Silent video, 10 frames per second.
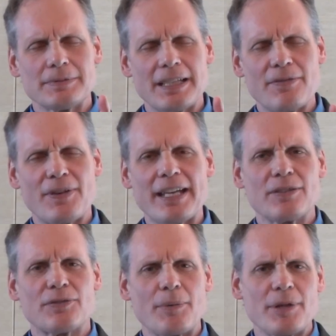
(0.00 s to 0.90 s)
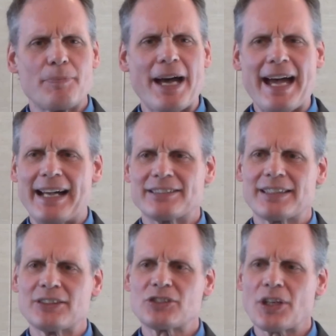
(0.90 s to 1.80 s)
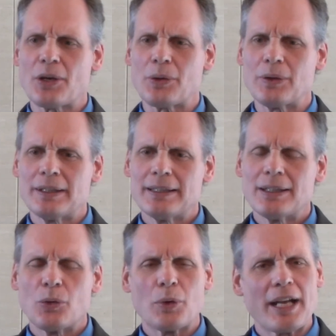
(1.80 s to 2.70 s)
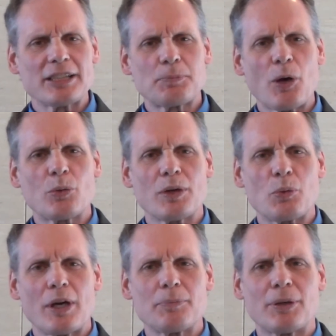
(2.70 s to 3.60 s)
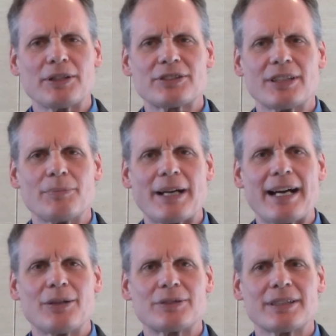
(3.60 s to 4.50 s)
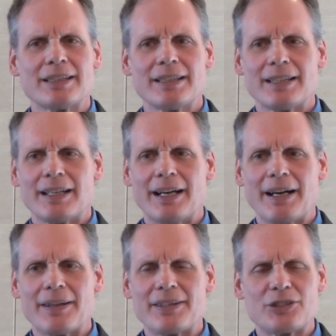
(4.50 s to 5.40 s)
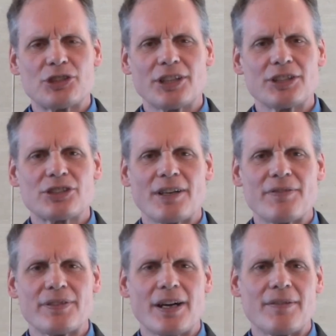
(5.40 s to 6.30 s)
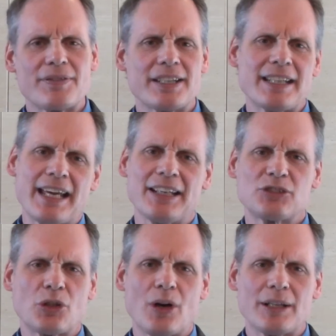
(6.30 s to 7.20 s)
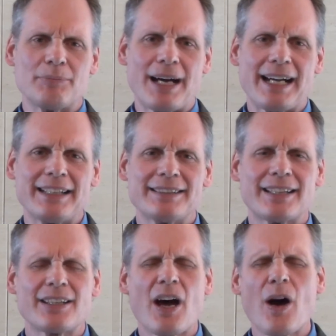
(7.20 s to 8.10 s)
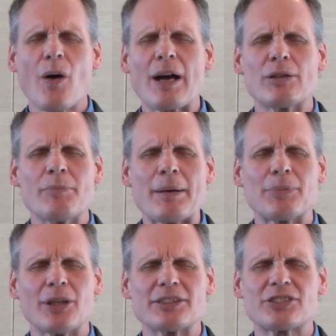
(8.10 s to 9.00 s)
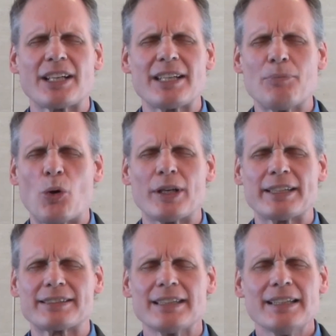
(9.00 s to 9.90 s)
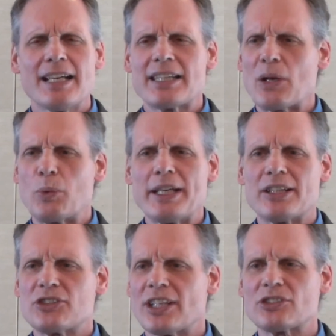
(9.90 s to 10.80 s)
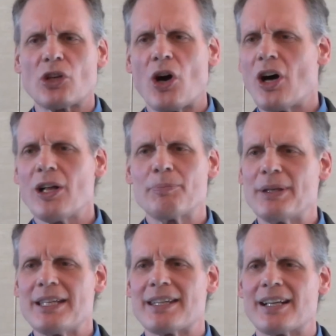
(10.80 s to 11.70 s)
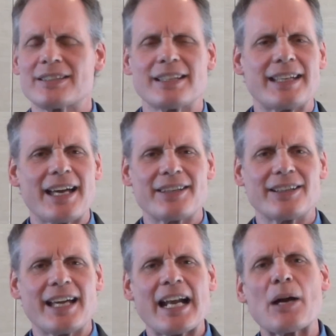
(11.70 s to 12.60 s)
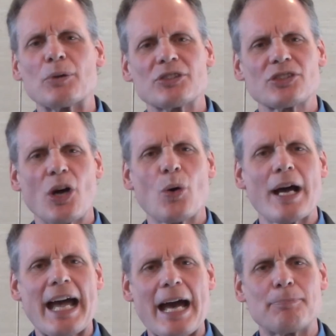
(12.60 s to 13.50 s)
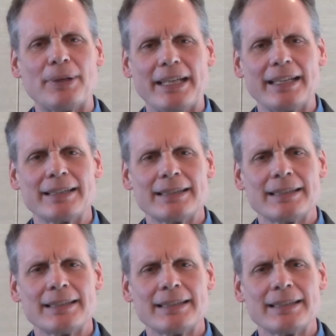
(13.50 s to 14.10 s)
event from the past? And so when I spoke with one person about the church of the days gone by, he said, "Oh, I remember on Sunday mornings that we could just all be there together, and I was so happy."